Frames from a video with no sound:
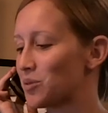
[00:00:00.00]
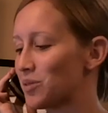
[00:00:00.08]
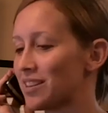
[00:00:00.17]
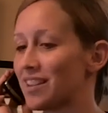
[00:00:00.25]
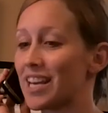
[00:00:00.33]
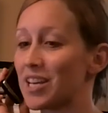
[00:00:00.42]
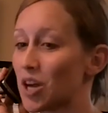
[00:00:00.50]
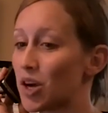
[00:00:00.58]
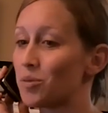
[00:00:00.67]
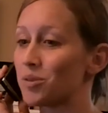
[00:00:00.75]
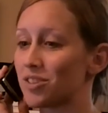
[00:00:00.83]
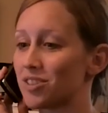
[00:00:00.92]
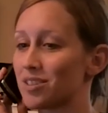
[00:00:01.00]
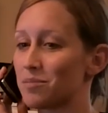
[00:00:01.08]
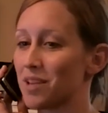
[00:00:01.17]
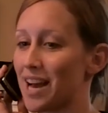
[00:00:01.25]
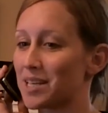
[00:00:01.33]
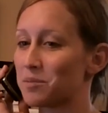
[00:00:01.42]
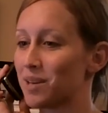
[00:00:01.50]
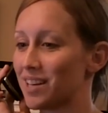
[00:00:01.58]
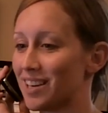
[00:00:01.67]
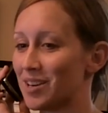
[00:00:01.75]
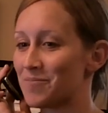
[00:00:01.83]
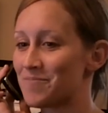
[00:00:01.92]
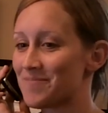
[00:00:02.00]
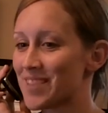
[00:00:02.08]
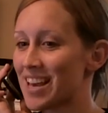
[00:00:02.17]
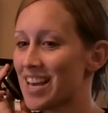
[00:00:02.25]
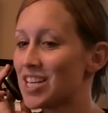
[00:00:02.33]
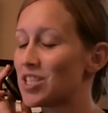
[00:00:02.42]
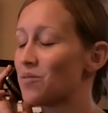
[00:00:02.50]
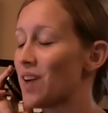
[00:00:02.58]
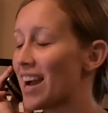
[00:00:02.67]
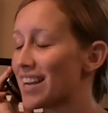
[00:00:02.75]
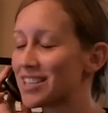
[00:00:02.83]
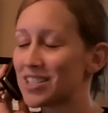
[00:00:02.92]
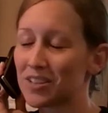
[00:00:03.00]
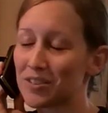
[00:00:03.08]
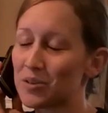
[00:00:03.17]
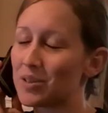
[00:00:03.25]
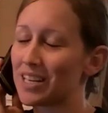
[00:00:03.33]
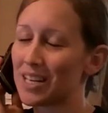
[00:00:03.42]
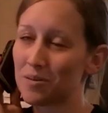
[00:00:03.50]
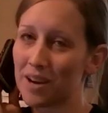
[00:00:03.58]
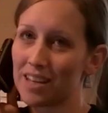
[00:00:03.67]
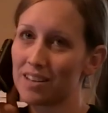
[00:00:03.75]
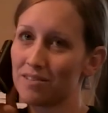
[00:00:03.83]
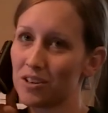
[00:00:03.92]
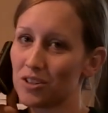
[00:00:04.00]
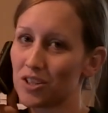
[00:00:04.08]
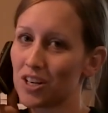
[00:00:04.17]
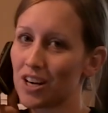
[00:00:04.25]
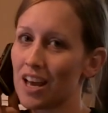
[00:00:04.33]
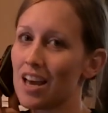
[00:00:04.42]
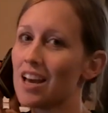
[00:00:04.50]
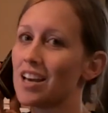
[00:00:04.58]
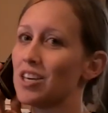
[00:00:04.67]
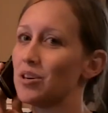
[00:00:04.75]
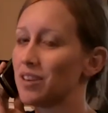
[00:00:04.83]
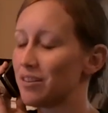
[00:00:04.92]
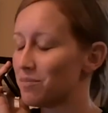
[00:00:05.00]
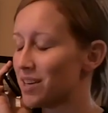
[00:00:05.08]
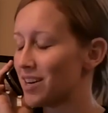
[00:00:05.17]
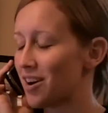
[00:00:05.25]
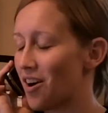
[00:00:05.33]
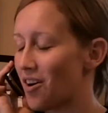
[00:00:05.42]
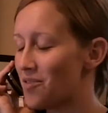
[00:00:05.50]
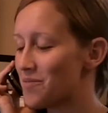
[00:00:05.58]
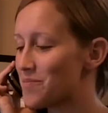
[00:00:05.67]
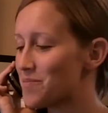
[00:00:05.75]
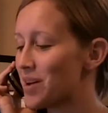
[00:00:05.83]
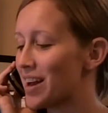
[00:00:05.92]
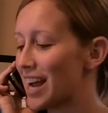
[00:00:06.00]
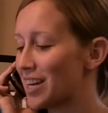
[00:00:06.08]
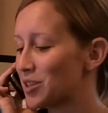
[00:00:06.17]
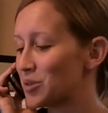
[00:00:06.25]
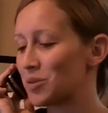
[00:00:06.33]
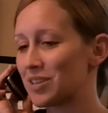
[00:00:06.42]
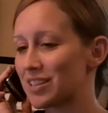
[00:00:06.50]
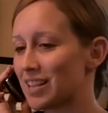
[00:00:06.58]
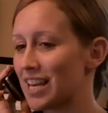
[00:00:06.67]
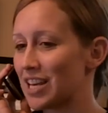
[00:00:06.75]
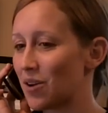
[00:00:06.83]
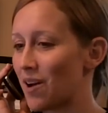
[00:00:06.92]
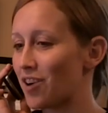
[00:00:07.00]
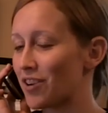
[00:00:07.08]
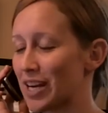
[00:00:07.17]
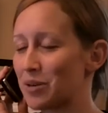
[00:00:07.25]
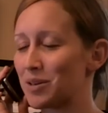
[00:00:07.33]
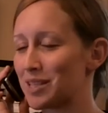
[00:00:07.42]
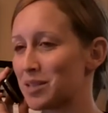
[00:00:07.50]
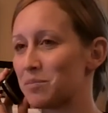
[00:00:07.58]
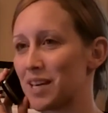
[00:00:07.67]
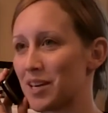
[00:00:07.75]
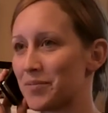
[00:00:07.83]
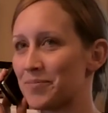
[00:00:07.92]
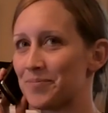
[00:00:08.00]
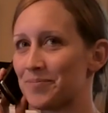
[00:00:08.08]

just wanted to let you know it was just a blast meeting you. So if I can serve you in any way in the future, you give me a call. But I just wanted to let you know how great it was to meet you.